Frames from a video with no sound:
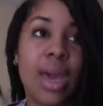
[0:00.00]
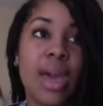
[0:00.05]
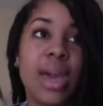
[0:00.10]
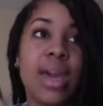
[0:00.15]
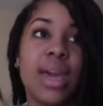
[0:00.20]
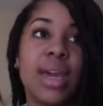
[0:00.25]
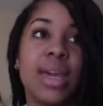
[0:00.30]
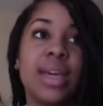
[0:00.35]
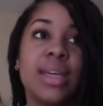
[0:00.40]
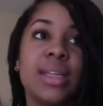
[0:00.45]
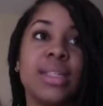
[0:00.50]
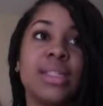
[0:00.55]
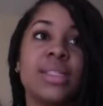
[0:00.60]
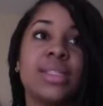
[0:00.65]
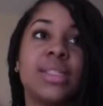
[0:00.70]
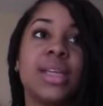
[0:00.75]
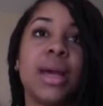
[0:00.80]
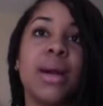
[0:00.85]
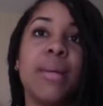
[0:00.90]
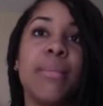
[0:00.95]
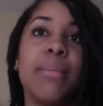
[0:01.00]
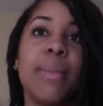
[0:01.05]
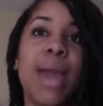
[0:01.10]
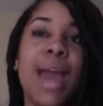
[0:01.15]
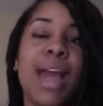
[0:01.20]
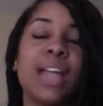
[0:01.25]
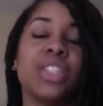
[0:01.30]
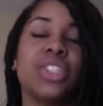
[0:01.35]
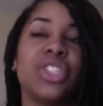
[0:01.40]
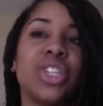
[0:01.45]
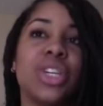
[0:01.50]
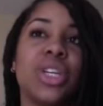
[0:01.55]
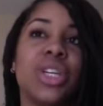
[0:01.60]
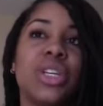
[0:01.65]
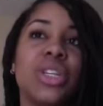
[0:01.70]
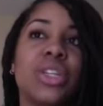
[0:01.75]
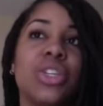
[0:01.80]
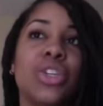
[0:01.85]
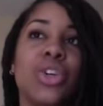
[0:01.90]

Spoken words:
is, imagine